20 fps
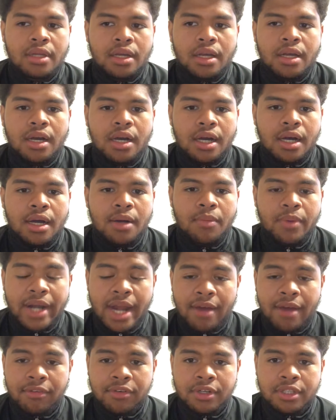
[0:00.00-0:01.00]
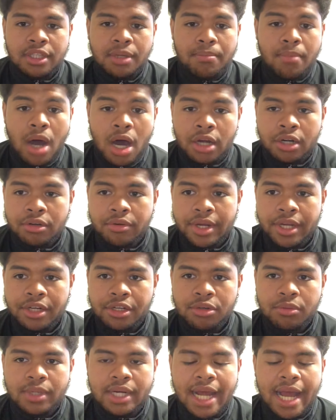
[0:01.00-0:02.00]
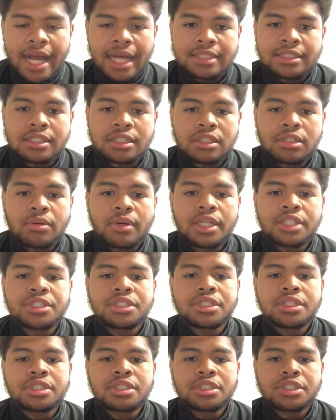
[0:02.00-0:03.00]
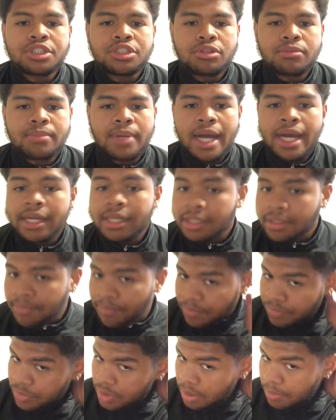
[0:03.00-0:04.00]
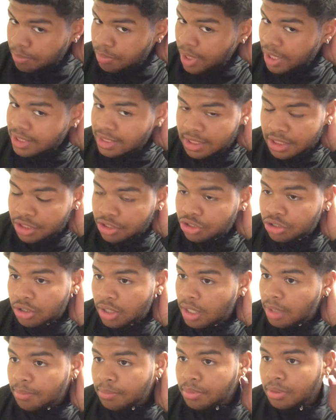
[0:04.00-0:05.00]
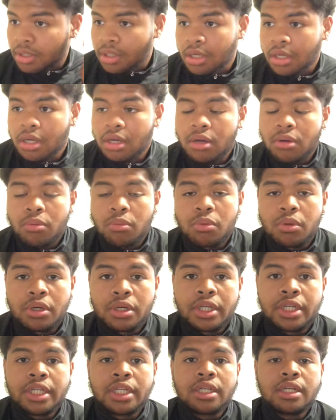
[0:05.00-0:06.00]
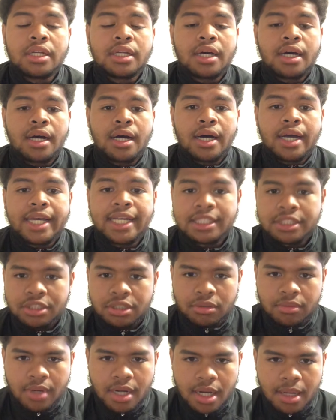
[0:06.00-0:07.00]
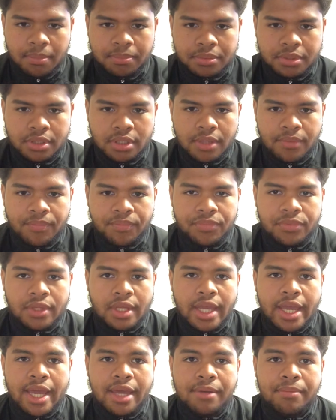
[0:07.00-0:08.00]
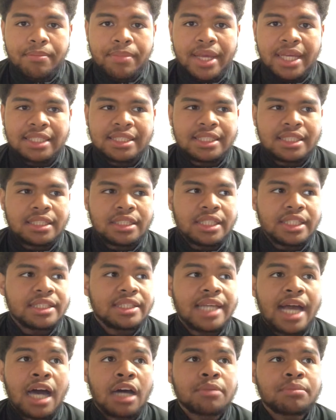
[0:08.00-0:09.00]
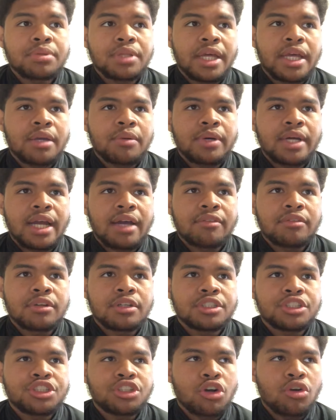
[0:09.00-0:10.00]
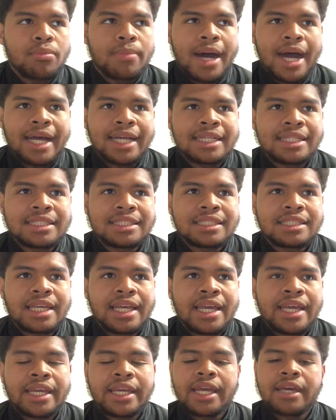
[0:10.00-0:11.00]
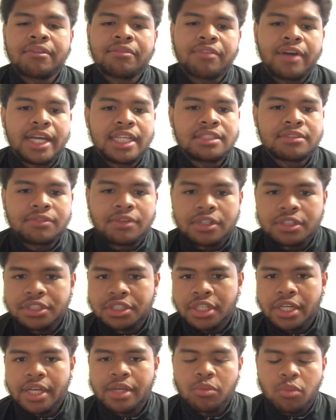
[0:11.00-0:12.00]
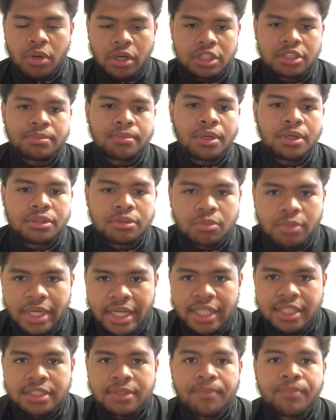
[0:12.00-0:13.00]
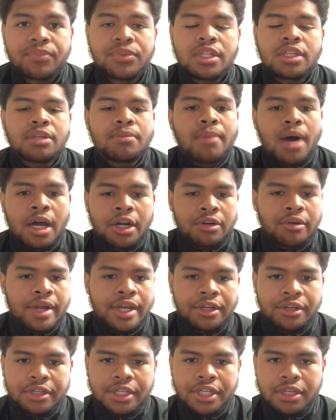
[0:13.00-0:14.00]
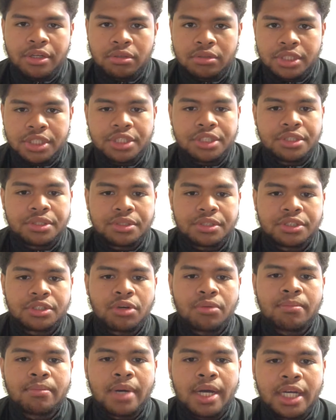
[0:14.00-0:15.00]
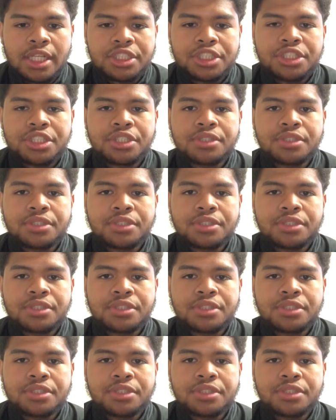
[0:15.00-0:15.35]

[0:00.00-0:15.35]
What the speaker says: whenever the moderator would ask the question to Joe Biden, President Trump would interrupt and basically downplay whatever Joe Biden is saying, and vice versa. It works both ways. The moderator can only do so much.